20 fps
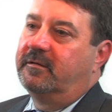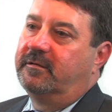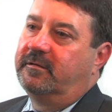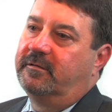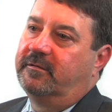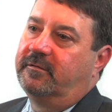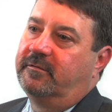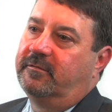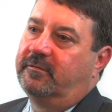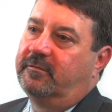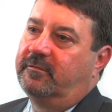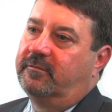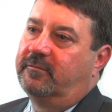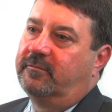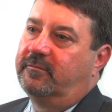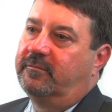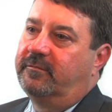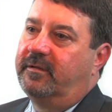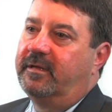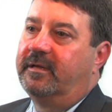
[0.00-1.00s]

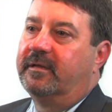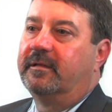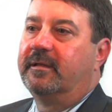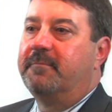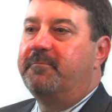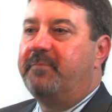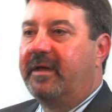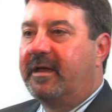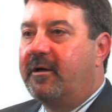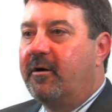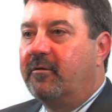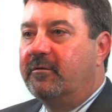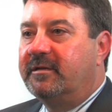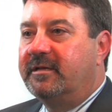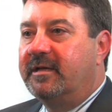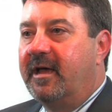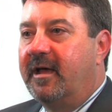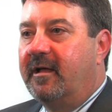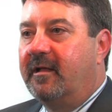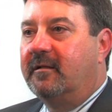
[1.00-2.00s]
to the Olympic
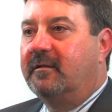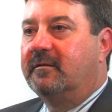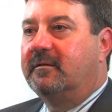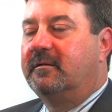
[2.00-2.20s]
Hotel,